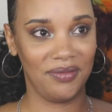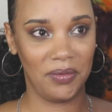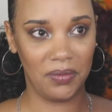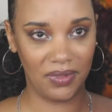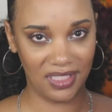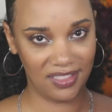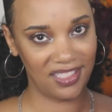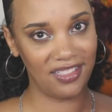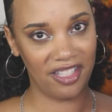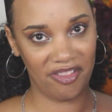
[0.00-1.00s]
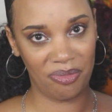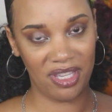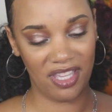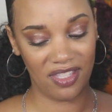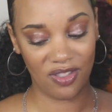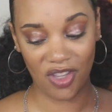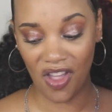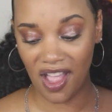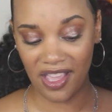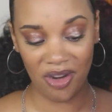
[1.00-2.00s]
Really love pink,
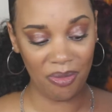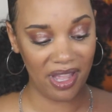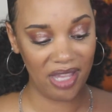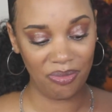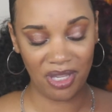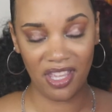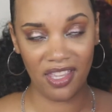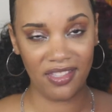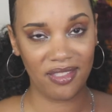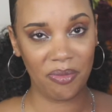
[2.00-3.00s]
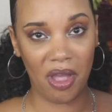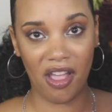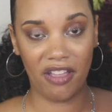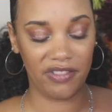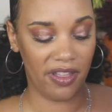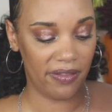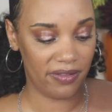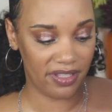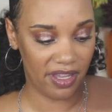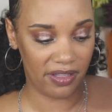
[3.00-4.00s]
so I don't mind pinks, mauves, all
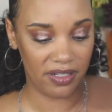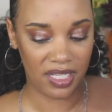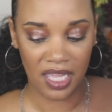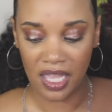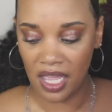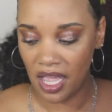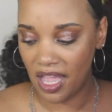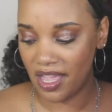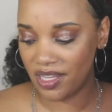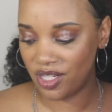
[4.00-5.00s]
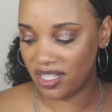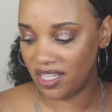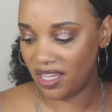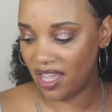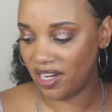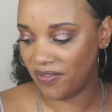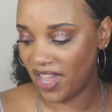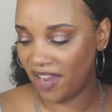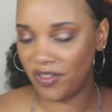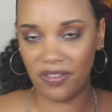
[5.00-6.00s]
those colors. Uh, she kind of,
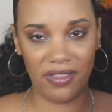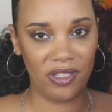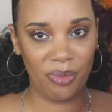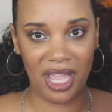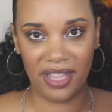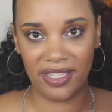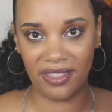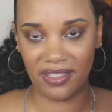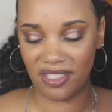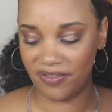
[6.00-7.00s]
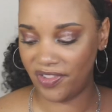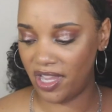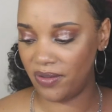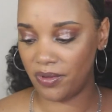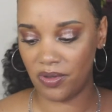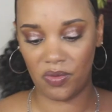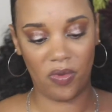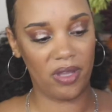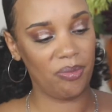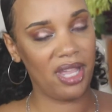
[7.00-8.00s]
after this palette, this Divine Rose
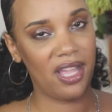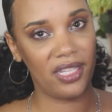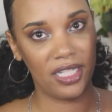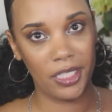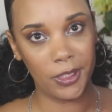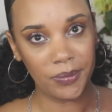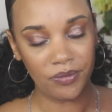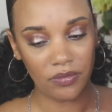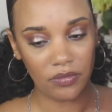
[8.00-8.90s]
one palette here,